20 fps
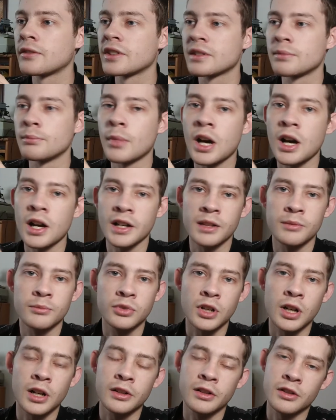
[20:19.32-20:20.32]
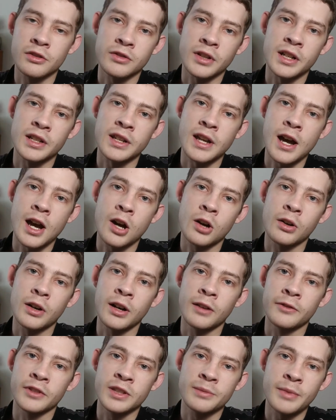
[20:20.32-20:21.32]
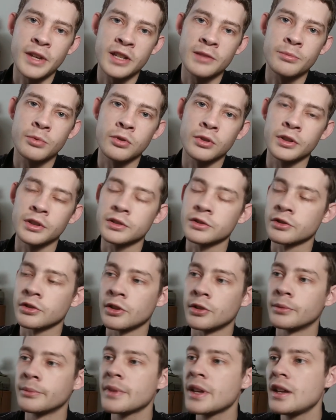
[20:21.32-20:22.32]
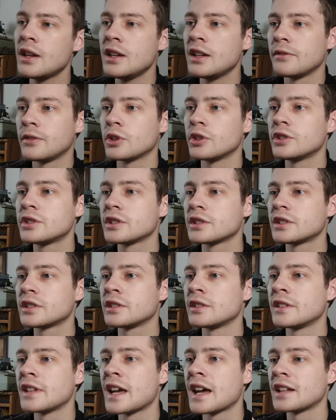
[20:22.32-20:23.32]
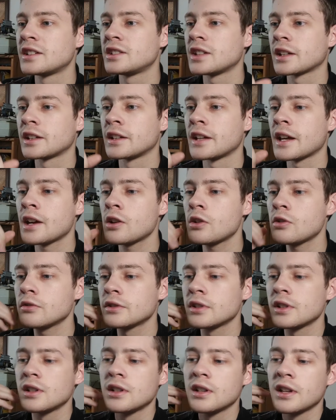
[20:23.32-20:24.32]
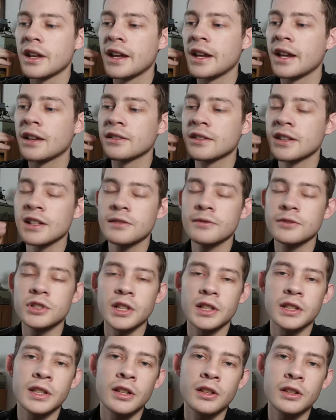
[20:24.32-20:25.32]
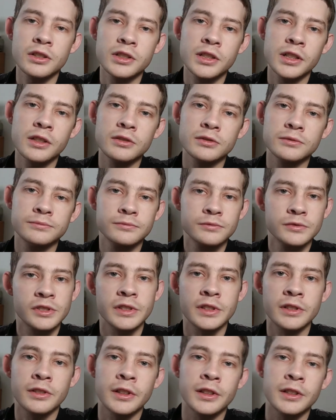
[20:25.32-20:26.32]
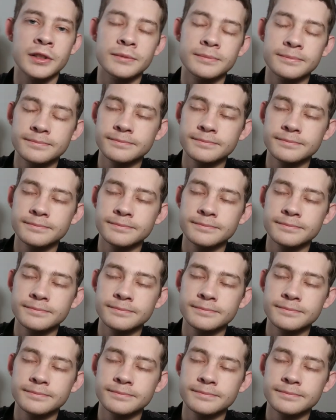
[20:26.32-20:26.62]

of this mock in progress right now of a spaceport. So if you're interested in that, check it out. And thanks for checking out our channel. See you later.